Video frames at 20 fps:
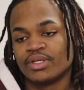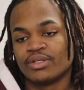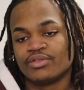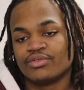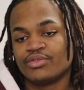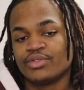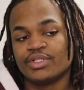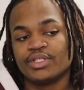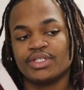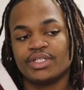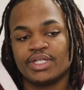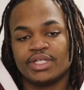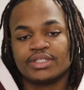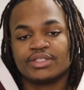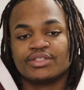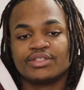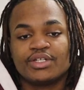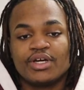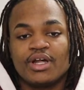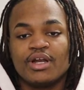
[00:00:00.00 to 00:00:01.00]
it's really
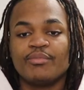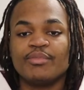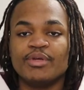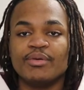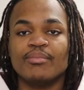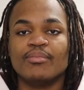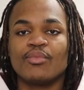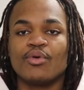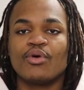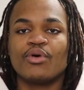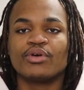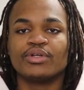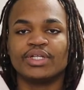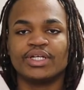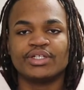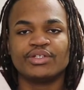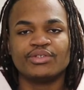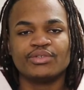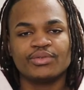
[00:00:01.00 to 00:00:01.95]
like there's got to be more like